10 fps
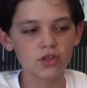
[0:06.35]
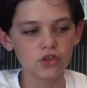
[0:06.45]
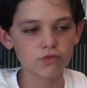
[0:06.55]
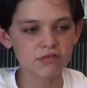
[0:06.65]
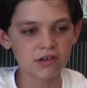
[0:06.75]

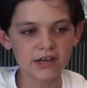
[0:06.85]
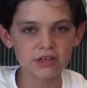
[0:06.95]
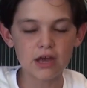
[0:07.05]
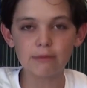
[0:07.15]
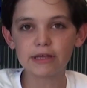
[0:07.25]
You saw
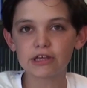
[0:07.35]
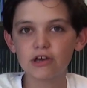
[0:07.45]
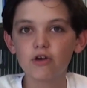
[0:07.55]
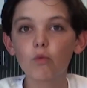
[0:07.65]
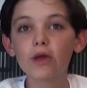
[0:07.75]
it
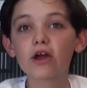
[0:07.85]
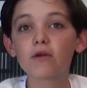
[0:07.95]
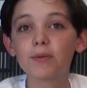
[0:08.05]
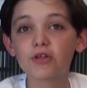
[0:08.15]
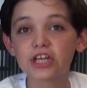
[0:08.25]
coming. We
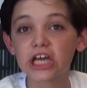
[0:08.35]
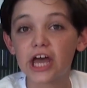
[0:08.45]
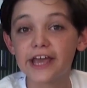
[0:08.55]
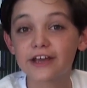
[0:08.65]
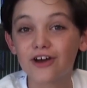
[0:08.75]
are building
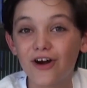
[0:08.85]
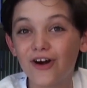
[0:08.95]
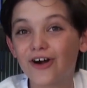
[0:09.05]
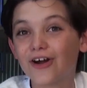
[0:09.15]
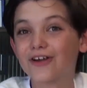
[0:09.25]
a
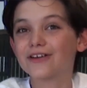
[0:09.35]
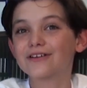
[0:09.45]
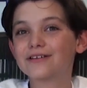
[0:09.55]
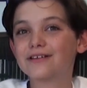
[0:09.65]
car.